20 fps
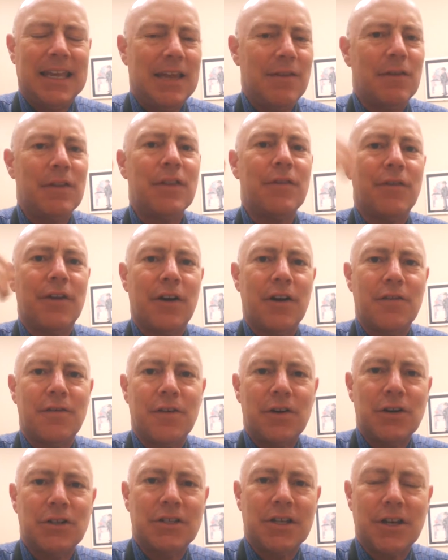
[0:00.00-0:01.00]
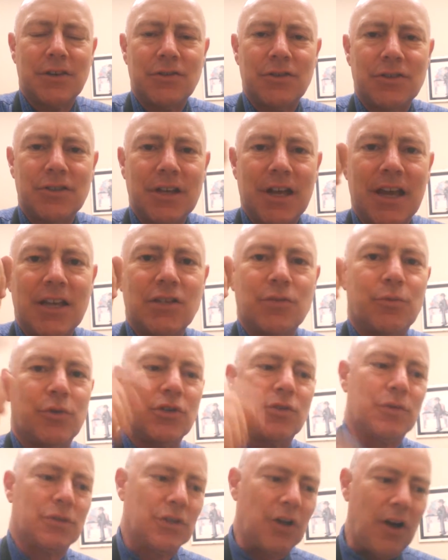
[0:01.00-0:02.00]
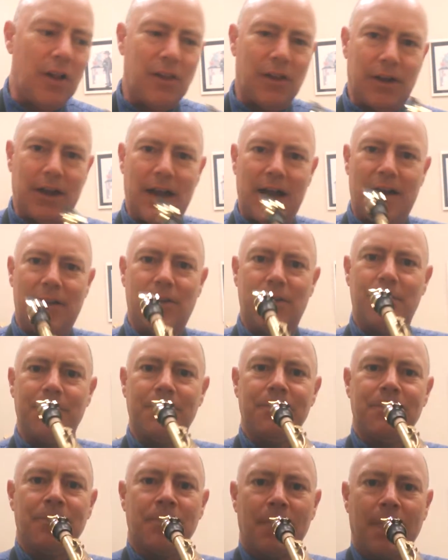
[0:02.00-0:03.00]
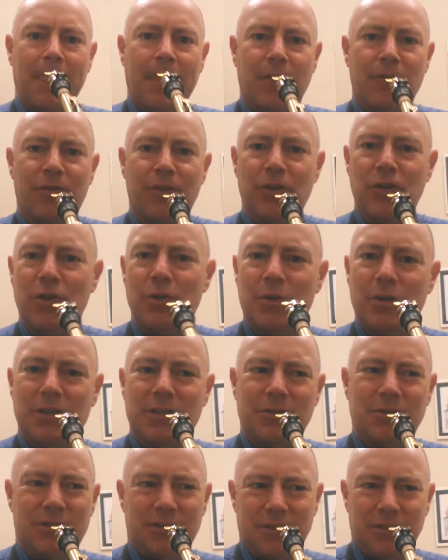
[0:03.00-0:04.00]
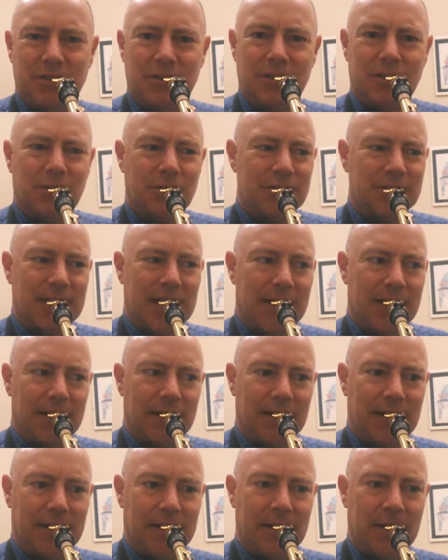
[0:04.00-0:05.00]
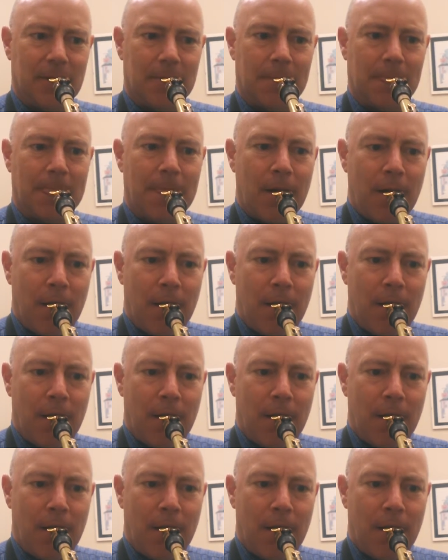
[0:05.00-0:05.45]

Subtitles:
Even the very first exercise, which was all legato, for you, it's, you know, sounded like that